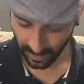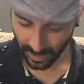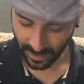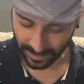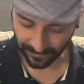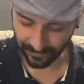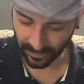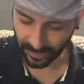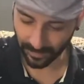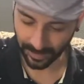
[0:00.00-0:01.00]
And I feel
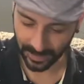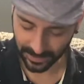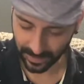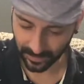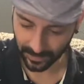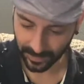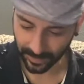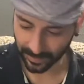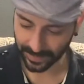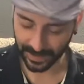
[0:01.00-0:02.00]
like you're planting those
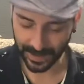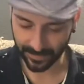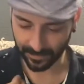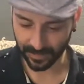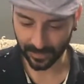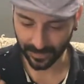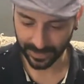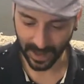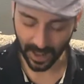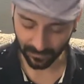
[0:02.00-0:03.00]
little seeds within
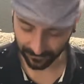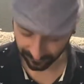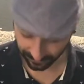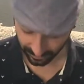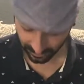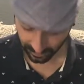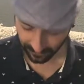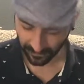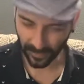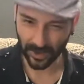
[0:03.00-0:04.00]
yourself. I
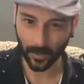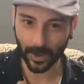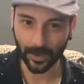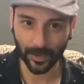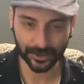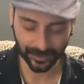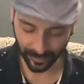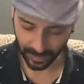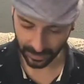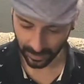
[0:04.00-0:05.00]
feel like you are
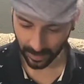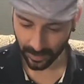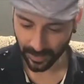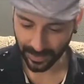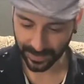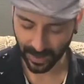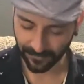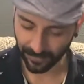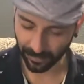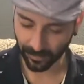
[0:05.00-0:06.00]
nurturing
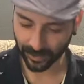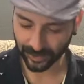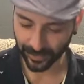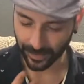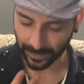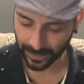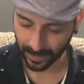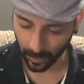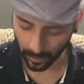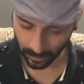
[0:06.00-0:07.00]
yourself, you're nurturing your
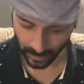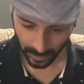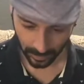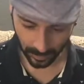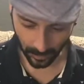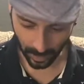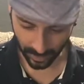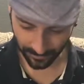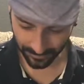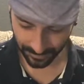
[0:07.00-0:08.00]
soul, you
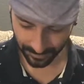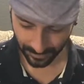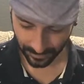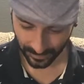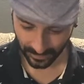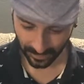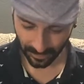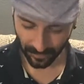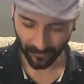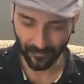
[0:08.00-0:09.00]
are
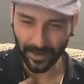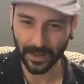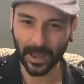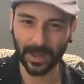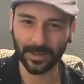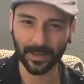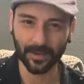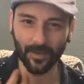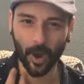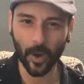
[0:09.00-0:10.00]
realizing
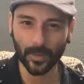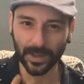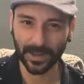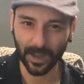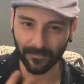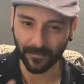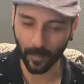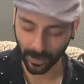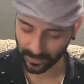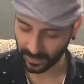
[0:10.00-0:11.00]
your own
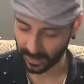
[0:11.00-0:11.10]
self-worth again.